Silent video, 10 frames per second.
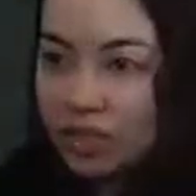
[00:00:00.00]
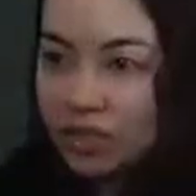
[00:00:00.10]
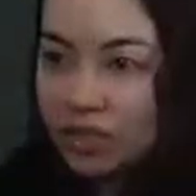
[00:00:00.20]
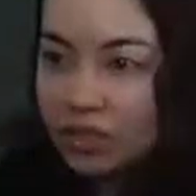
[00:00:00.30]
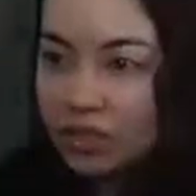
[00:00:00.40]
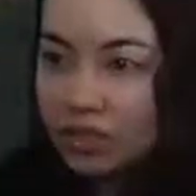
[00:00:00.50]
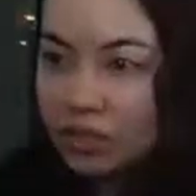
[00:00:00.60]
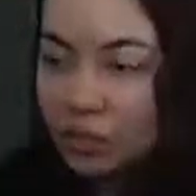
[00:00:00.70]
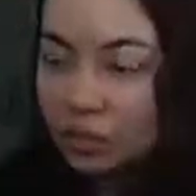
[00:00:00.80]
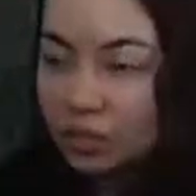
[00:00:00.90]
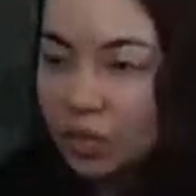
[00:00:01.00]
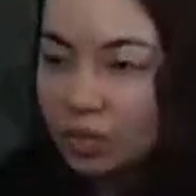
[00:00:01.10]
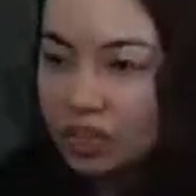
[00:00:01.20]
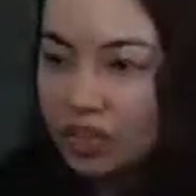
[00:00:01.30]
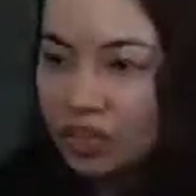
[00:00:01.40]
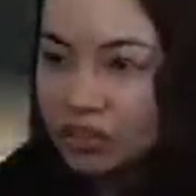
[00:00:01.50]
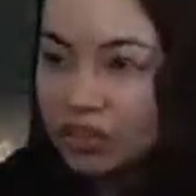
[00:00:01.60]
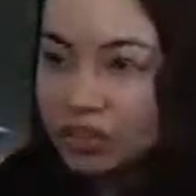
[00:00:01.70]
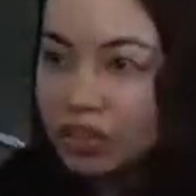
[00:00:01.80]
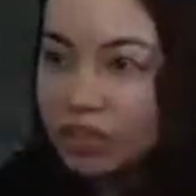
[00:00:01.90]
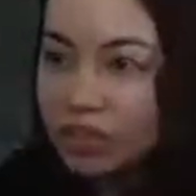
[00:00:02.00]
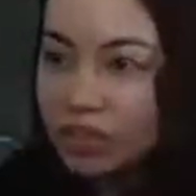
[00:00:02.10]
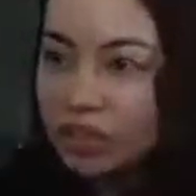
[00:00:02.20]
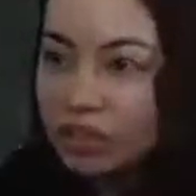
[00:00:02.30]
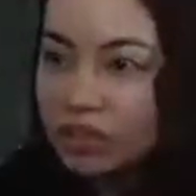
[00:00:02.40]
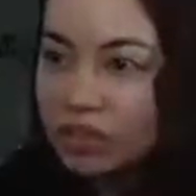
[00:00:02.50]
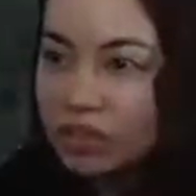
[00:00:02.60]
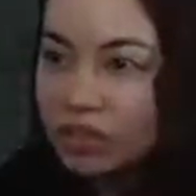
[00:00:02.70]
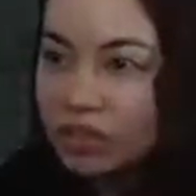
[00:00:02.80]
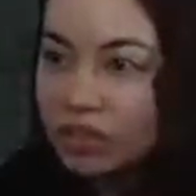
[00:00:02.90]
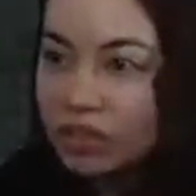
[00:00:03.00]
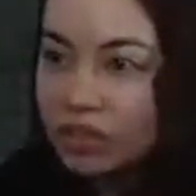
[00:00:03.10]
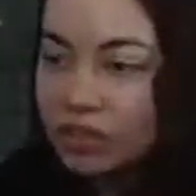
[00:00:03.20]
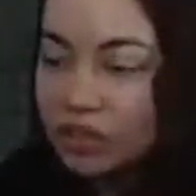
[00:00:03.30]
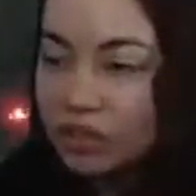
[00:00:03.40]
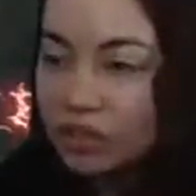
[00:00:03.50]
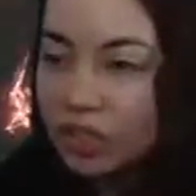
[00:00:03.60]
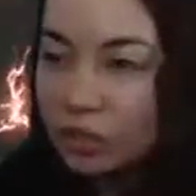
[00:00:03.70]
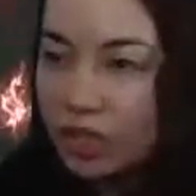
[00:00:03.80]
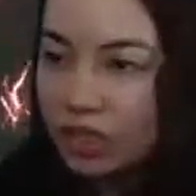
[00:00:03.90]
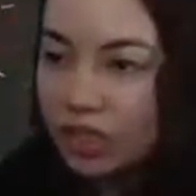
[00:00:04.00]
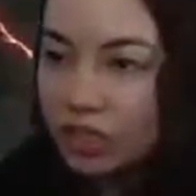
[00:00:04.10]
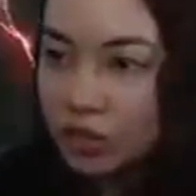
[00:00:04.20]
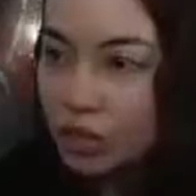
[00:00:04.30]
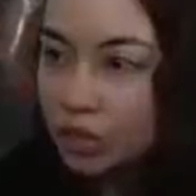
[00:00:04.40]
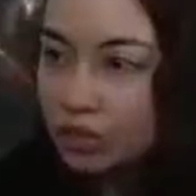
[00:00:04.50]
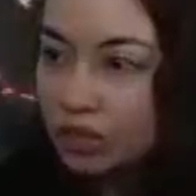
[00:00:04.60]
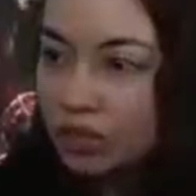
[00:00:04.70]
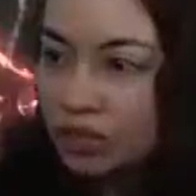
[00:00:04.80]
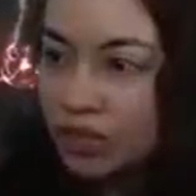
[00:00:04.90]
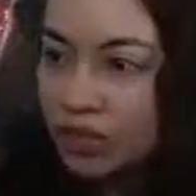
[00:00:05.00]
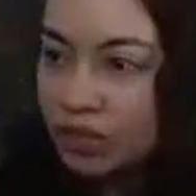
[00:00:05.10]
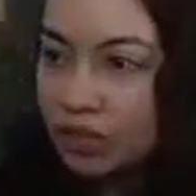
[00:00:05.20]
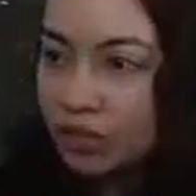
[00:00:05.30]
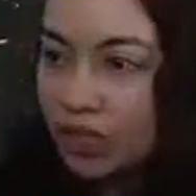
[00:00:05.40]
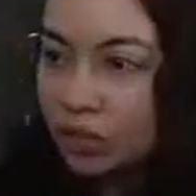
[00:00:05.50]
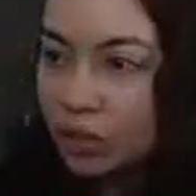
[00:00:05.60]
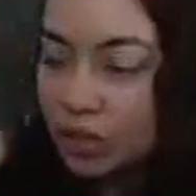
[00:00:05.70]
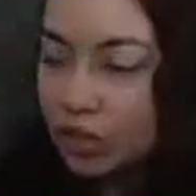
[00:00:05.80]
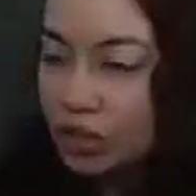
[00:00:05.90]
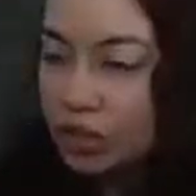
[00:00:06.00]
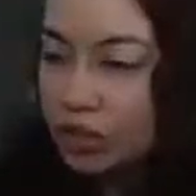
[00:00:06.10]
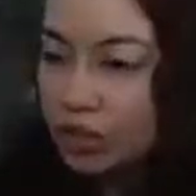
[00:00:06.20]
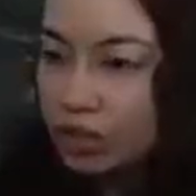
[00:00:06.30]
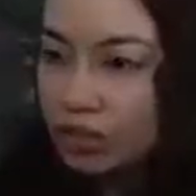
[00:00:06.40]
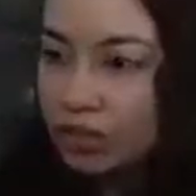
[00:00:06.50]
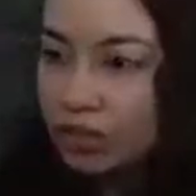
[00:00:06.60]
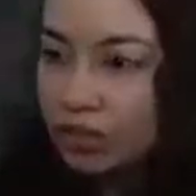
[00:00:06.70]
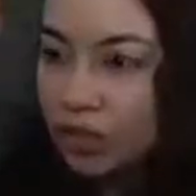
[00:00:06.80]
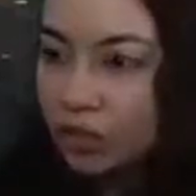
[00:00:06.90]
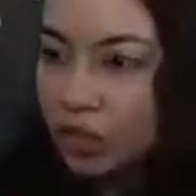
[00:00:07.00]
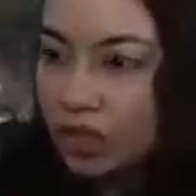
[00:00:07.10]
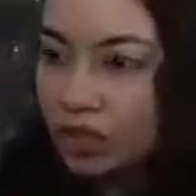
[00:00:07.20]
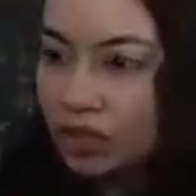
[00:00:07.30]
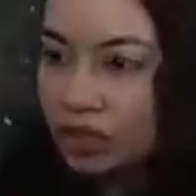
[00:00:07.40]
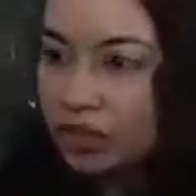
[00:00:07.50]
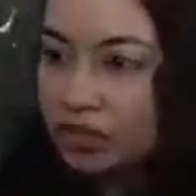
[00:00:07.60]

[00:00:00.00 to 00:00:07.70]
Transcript: Next. Ripple Elite. Let's get a little Spark Touch. Rakoshan. Rakoshan.